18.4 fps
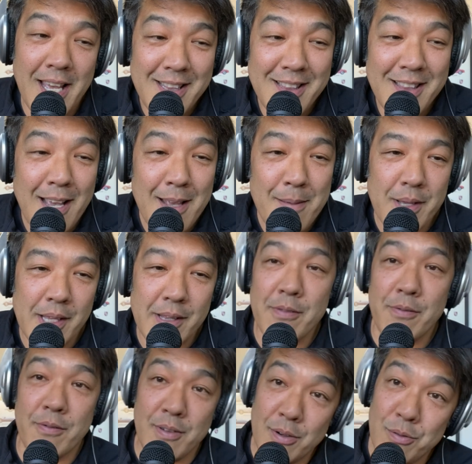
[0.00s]
and name it,
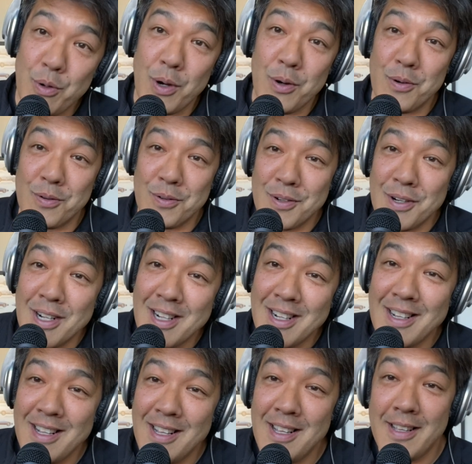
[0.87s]
whoa,
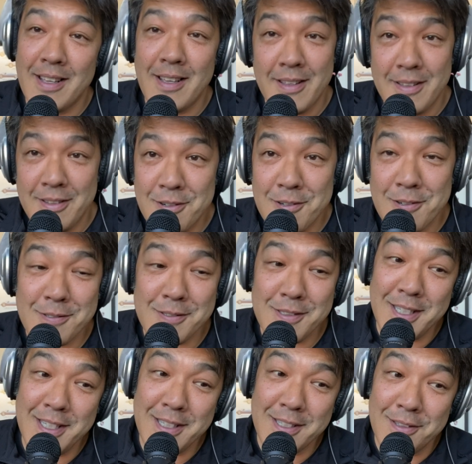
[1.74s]
you're
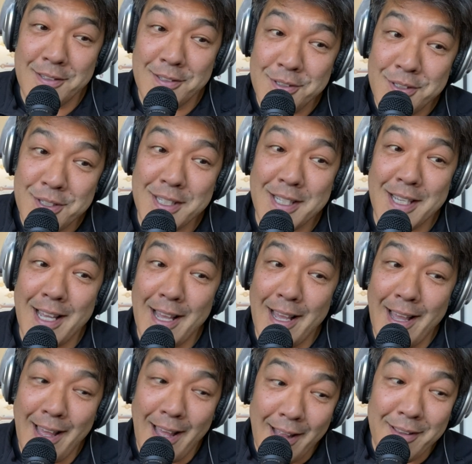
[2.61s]
the allergic
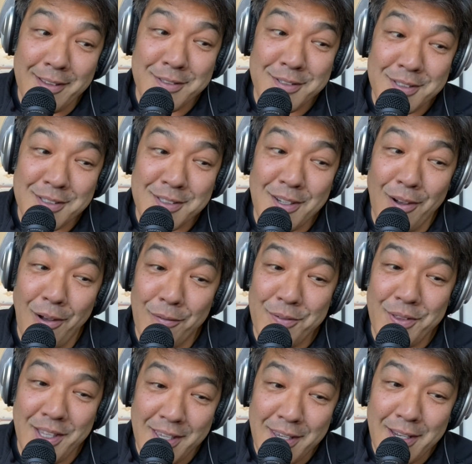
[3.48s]
allergen
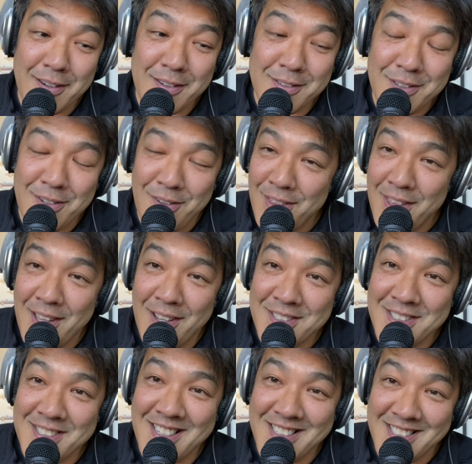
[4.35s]
of the year
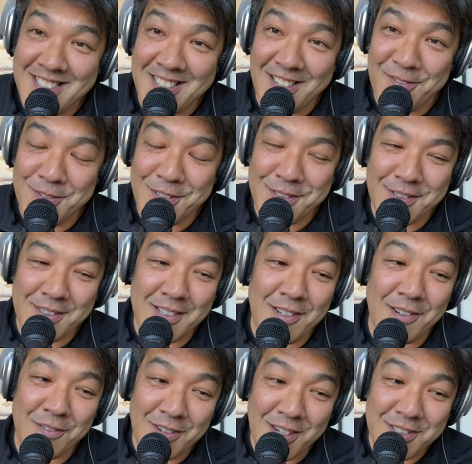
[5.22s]
2007.
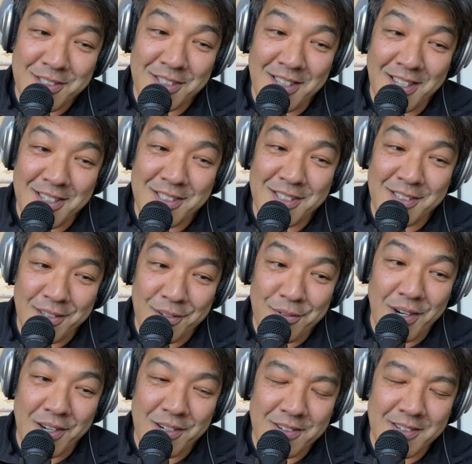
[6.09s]
Congratulations,
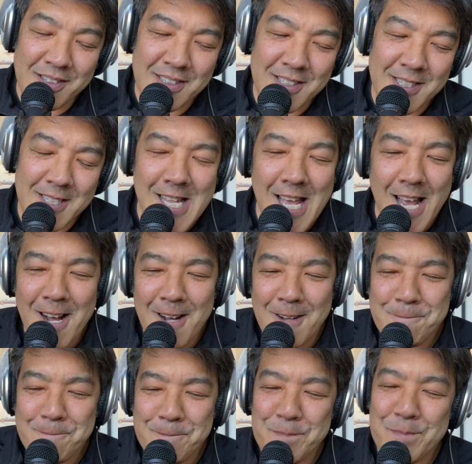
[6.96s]
fragrance.
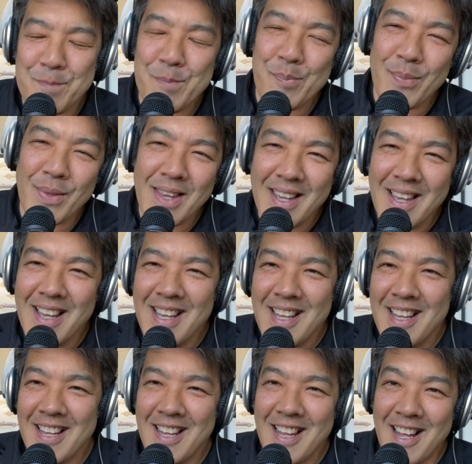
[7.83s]
Now,
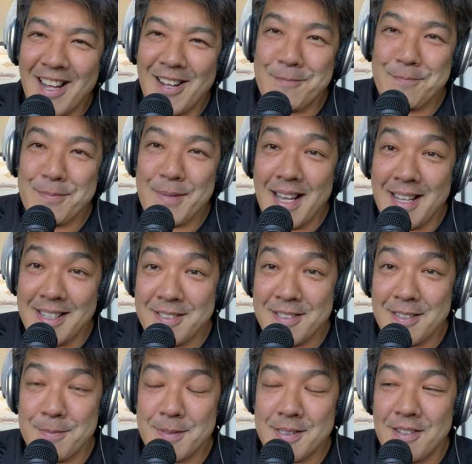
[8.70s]
um, as
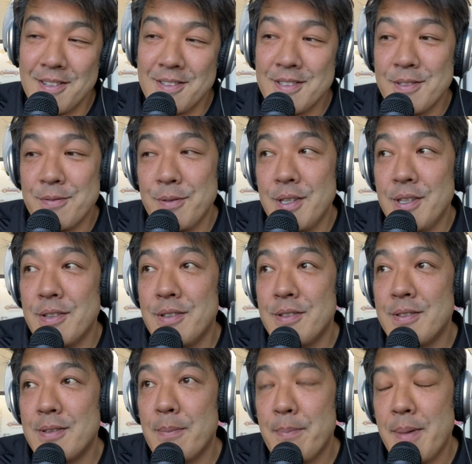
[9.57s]
dermatologists, we
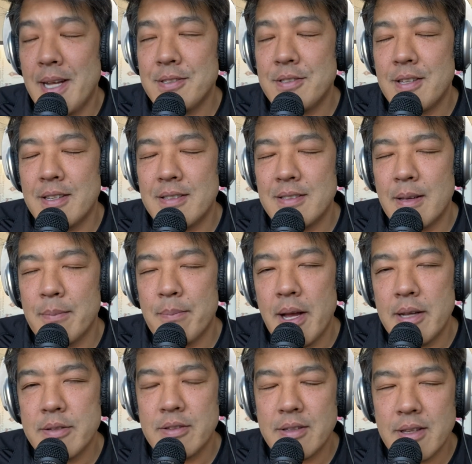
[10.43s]
use patch testing.
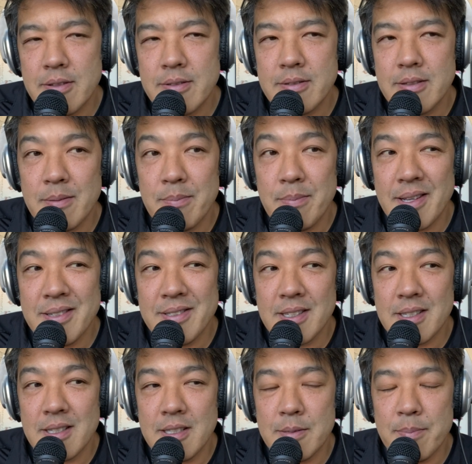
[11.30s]
Patch testing
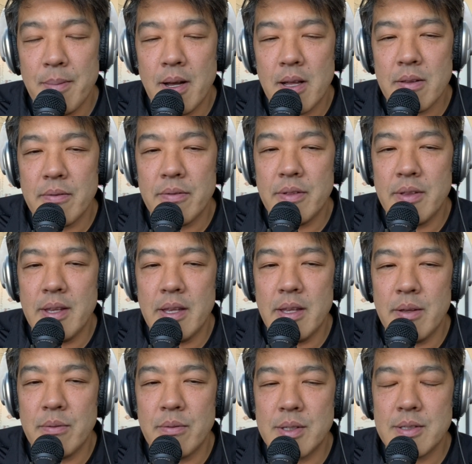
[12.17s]
basically is part of
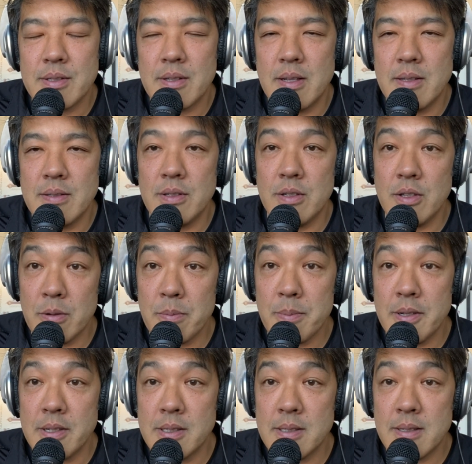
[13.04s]
the what's known as
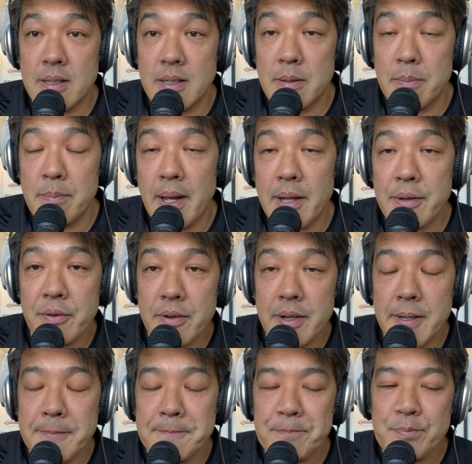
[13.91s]
European standard
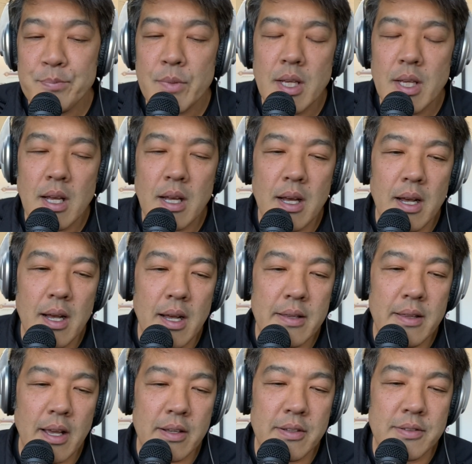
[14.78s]
battery.
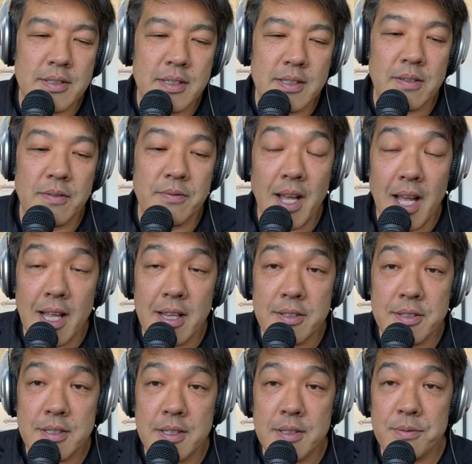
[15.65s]
Uh, that consists of
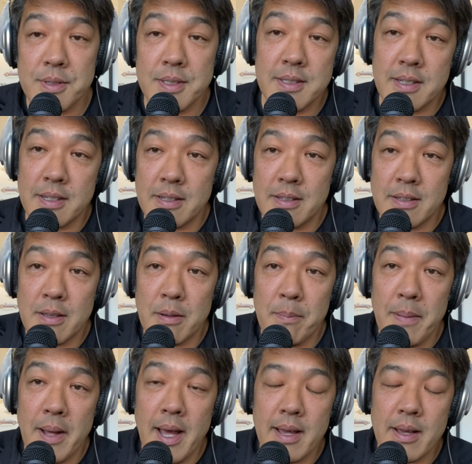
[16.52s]
allergens. We stick it on your
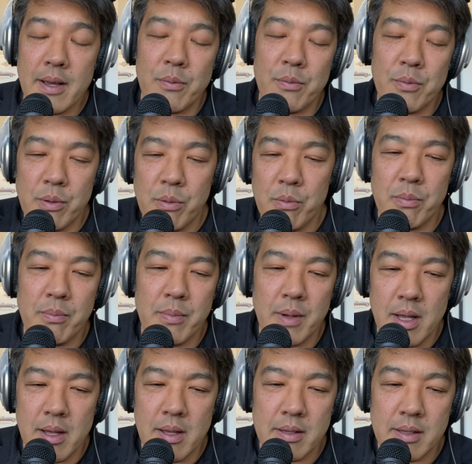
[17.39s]
back. We
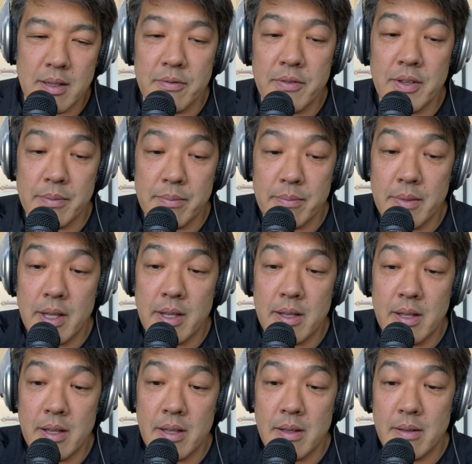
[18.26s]
uh, give it
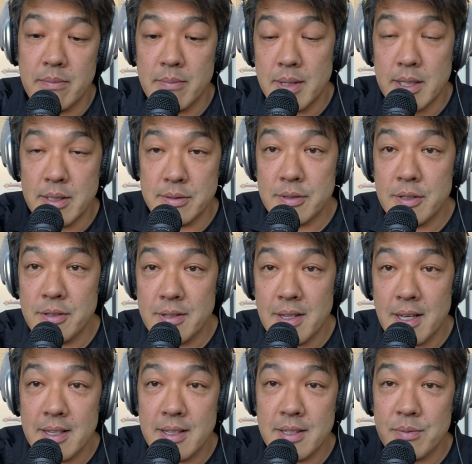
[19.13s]
uh, two
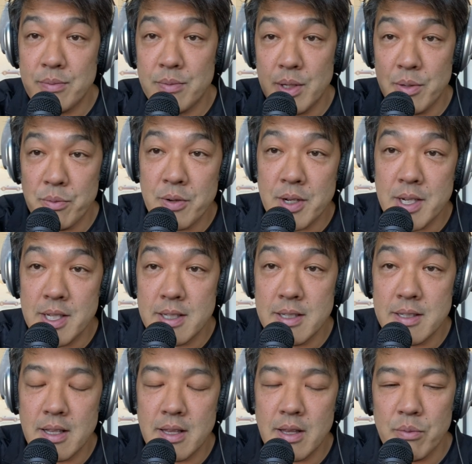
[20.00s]
days. We read
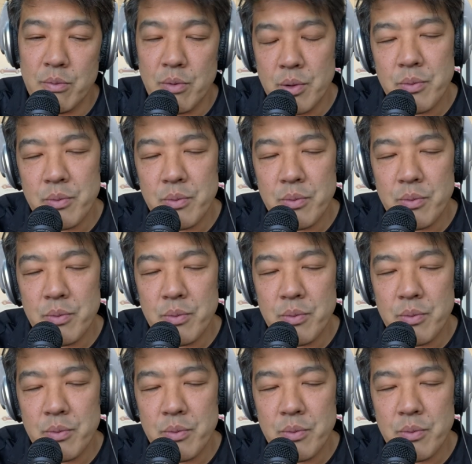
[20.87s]
it, and then we